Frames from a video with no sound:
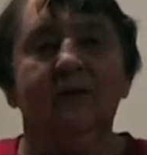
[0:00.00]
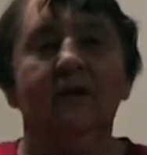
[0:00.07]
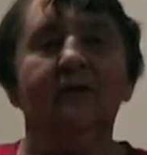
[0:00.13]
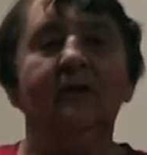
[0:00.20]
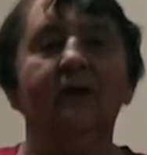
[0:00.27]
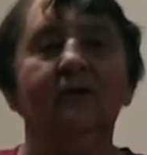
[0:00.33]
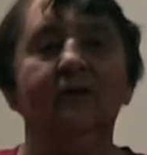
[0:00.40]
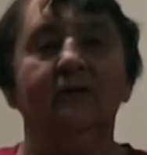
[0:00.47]
I
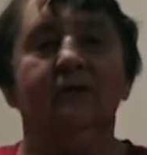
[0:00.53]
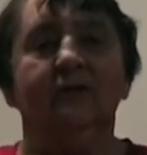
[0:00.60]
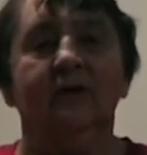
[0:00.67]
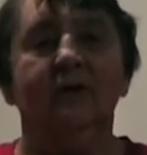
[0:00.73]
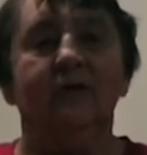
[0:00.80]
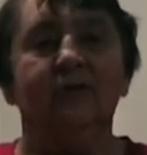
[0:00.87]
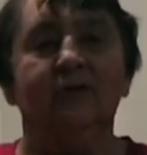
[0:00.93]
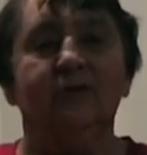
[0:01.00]
know
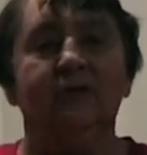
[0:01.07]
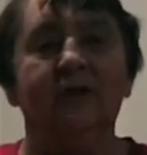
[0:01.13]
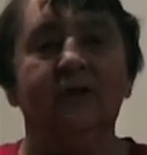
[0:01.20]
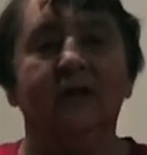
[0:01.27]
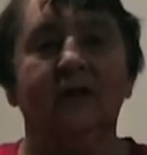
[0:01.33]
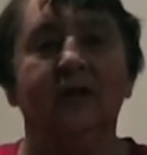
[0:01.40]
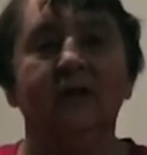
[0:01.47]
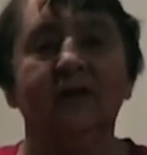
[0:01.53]
what you're
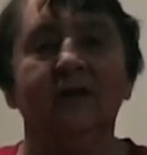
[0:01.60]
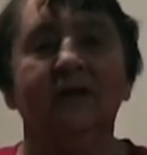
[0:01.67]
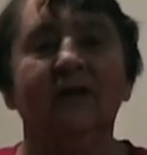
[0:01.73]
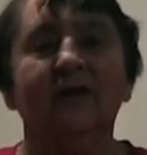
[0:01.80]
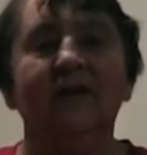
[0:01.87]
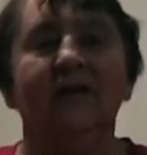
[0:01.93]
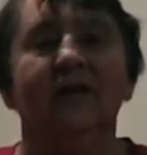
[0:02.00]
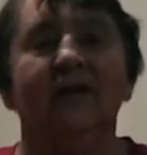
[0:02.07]
thinking.
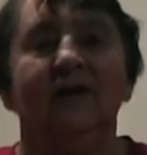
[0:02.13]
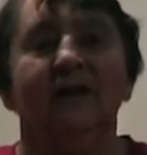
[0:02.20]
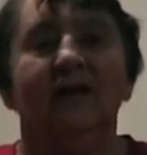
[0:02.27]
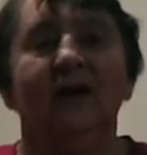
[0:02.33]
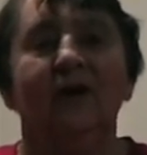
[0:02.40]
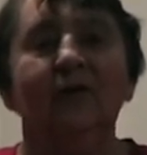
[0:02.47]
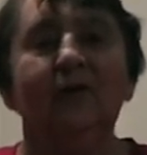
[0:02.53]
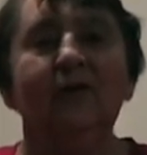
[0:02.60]

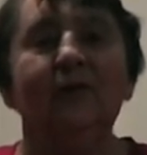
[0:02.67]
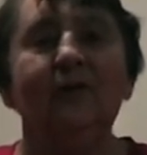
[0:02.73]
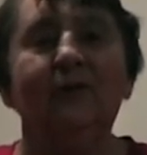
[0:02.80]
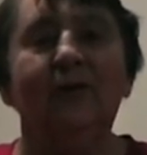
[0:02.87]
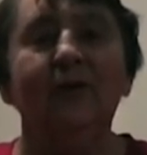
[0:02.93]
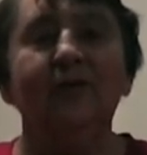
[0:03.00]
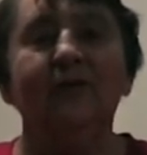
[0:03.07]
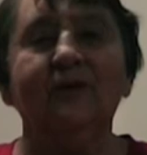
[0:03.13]
A work in
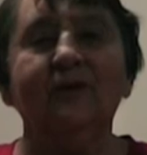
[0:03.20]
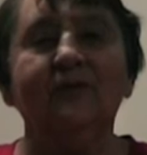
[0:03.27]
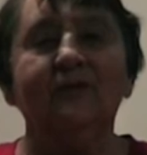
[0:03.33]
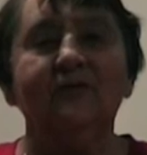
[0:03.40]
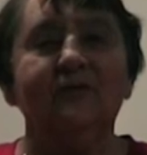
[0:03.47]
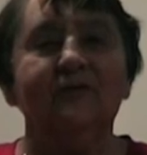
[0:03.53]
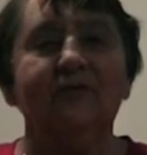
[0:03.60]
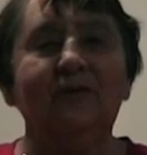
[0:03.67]

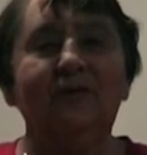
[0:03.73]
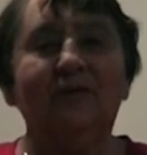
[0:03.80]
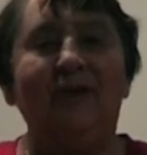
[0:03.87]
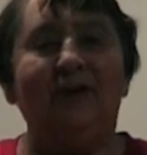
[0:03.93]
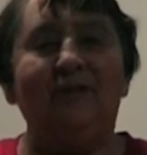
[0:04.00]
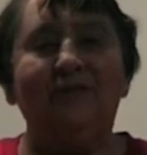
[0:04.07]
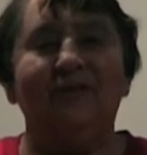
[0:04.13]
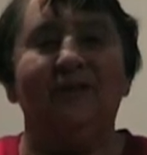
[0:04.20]
progress, fair
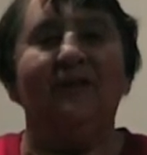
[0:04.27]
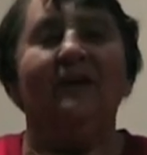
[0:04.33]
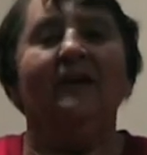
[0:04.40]
enough.